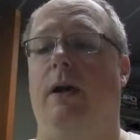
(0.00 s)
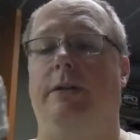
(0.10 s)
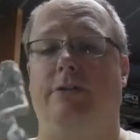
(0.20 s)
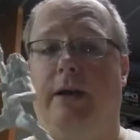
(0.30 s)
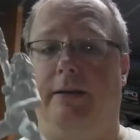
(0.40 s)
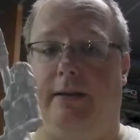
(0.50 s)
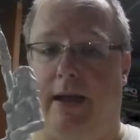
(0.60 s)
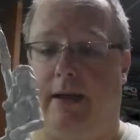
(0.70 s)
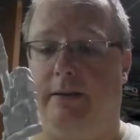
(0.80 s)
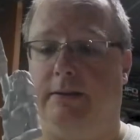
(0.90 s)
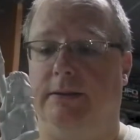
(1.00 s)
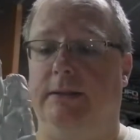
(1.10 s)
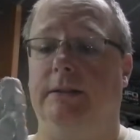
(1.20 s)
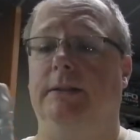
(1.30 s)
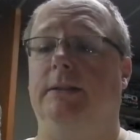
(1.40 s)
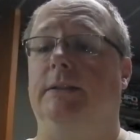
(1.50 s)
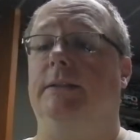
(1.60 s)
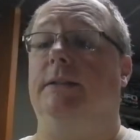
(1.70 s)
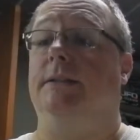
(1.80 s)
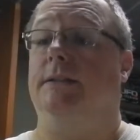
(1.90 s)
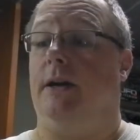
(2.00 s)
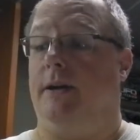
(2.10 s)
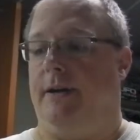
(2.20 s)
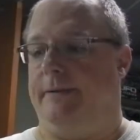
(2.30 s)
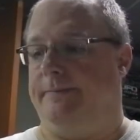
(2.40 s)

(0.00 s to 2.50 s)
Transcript: I try and tackle Taarna.